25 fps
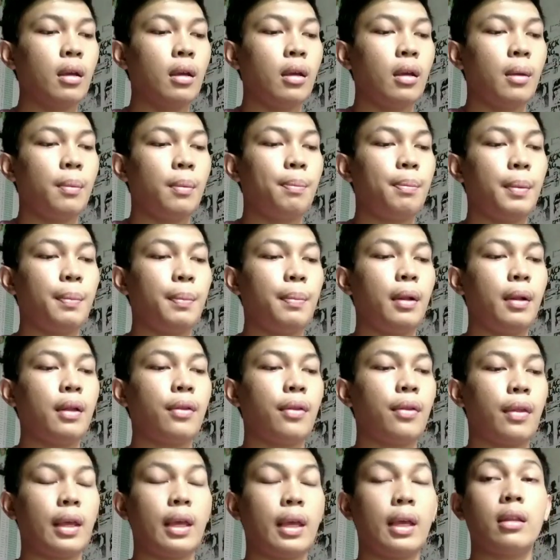People
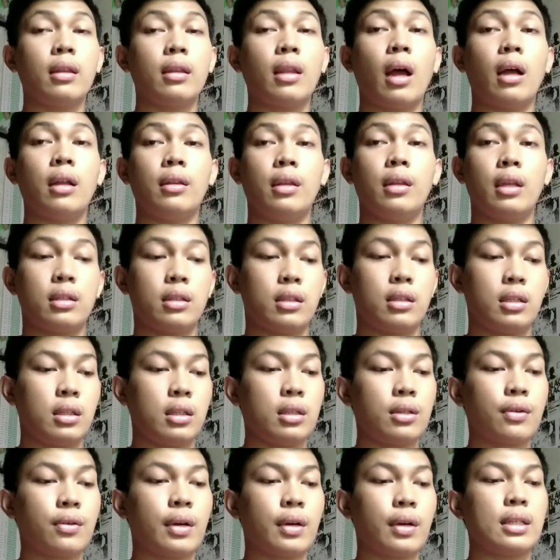think that
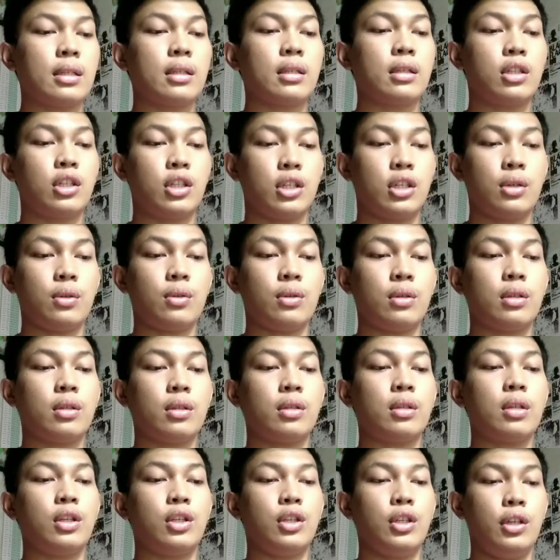dictionaries choose
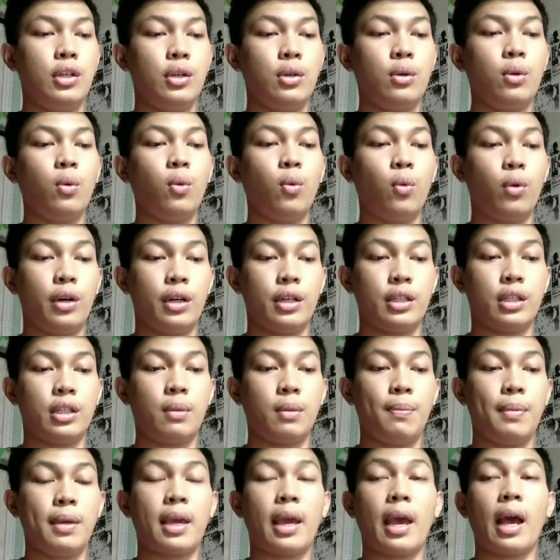new words
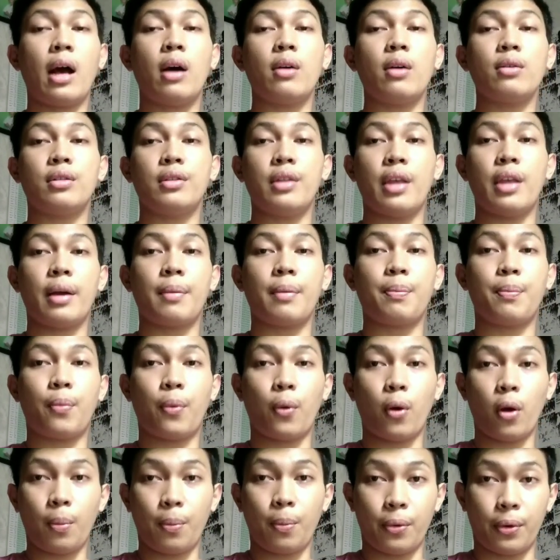because they are
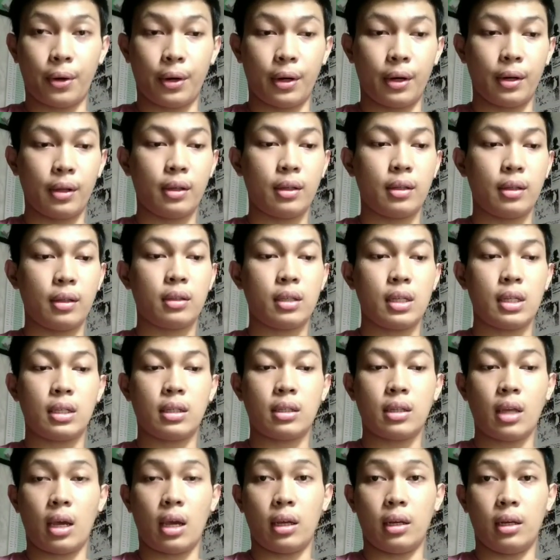proper, she
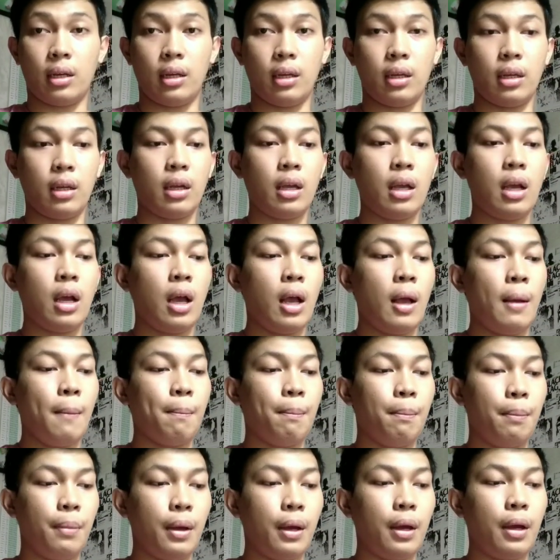said.
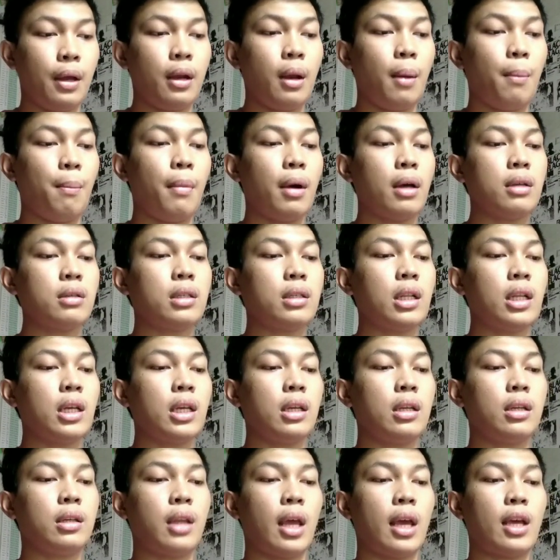But mostly
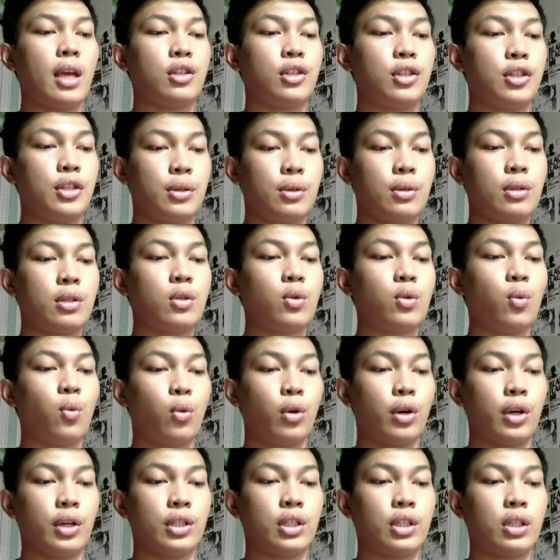they choose
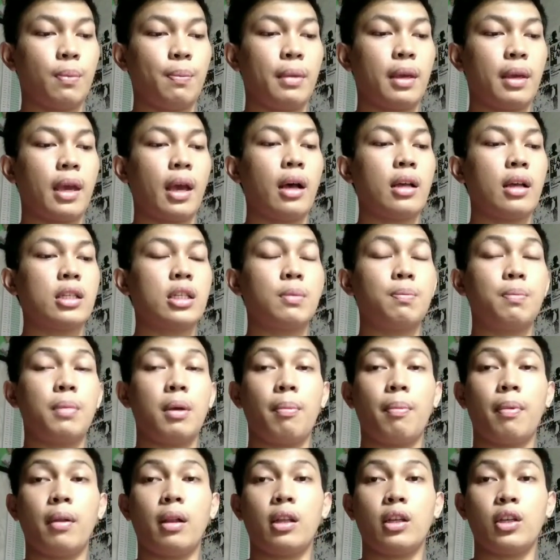words because
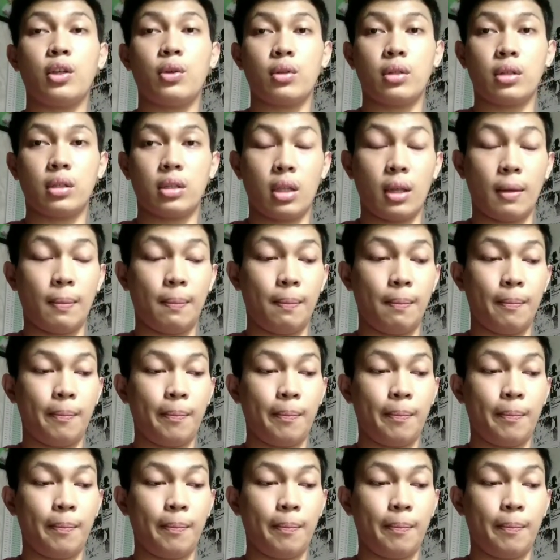people use them.